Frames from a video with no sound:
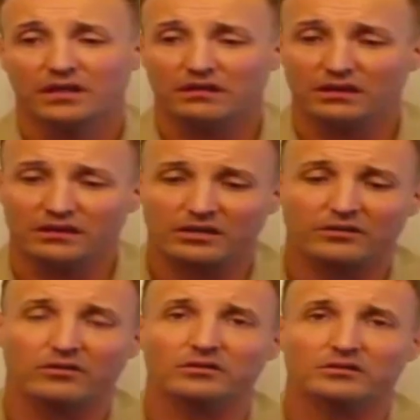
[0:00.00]
And then
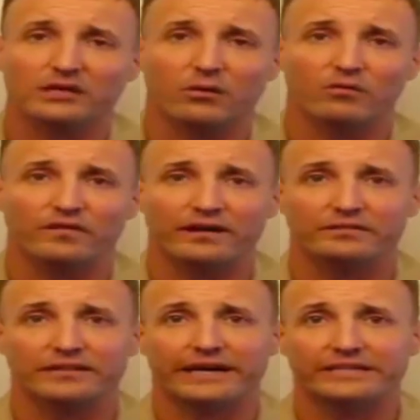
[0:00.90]
concurrently, I will
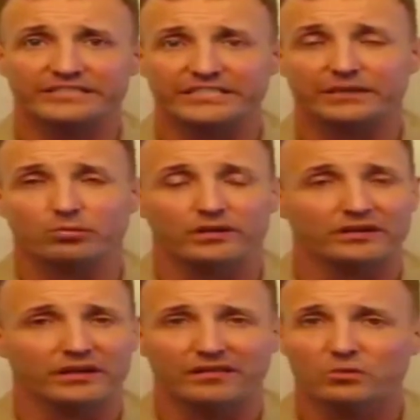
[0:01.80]
file an IG
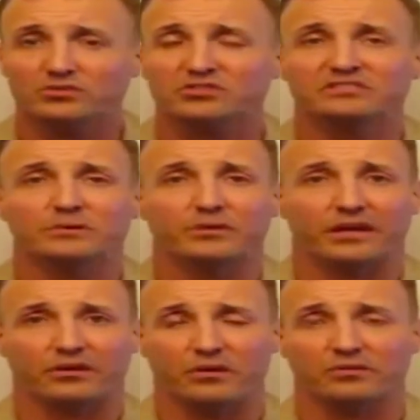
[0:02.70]
complaint, and then we'll just see where
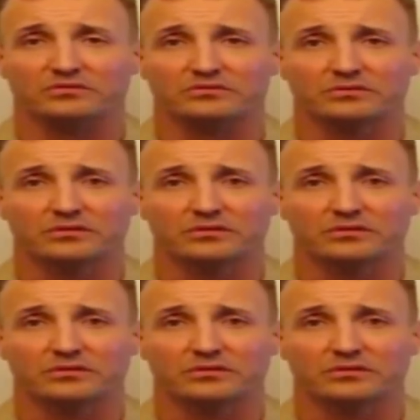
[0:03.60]
that goes.